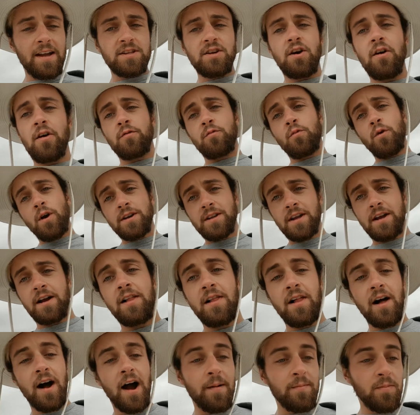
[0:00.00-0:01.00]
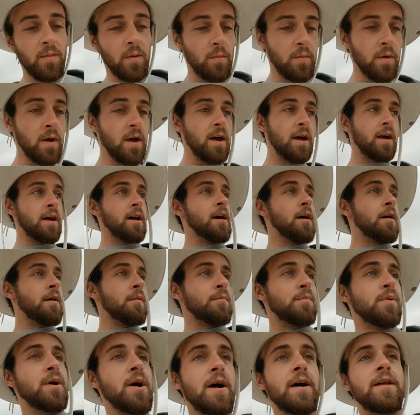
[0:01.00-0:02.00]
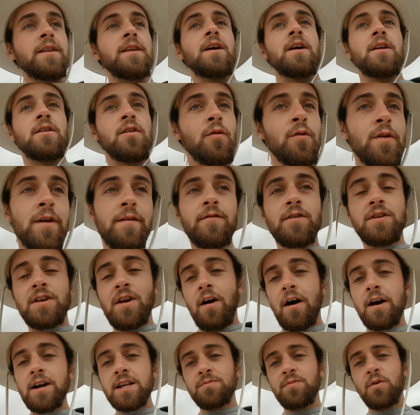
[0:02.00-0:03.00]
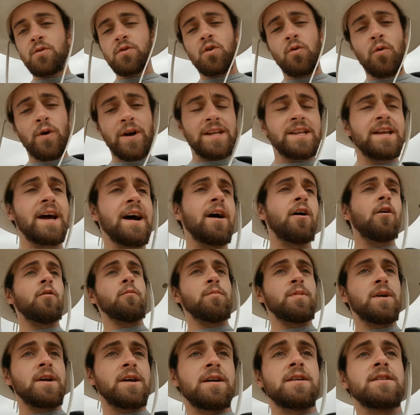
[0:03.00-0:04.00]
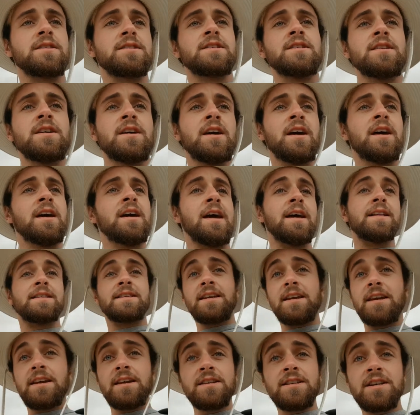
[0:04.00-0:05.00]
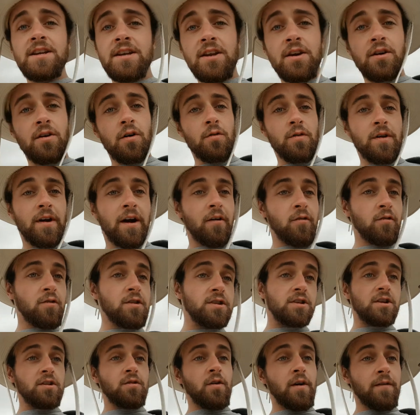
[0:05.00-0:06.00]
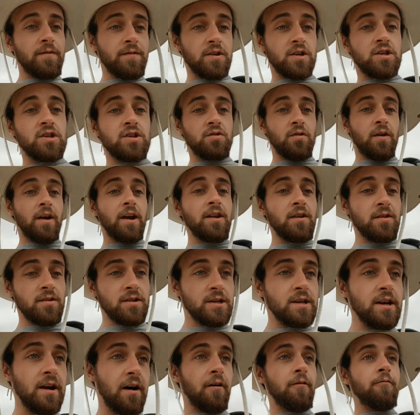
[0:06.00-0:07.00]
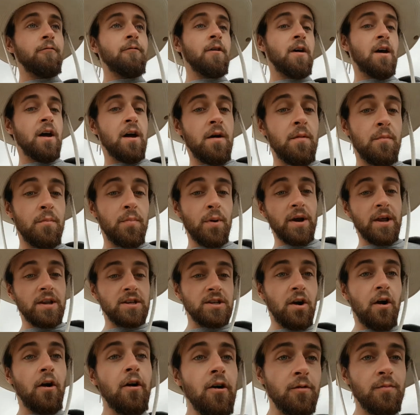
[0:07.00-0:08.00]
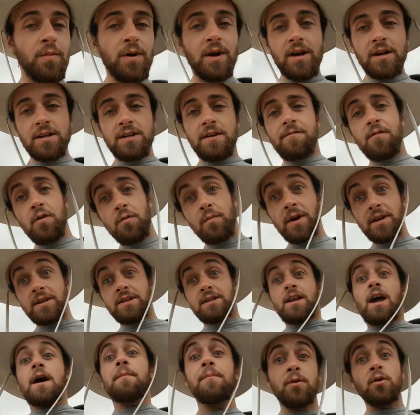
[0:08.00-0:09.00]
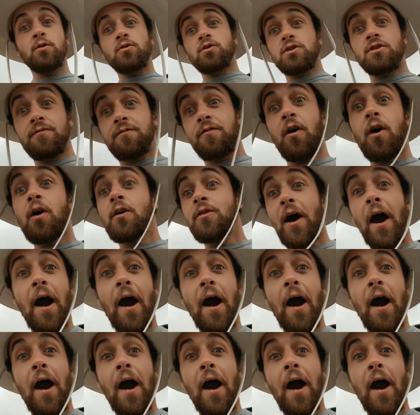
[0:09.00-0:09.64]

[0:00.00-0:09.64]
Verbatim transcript: it's hard work to climb them, but no one ever talks about going down, because it's easy to go down because you don't have to strain yourself, but it's hard because if you misstep, you'll just fall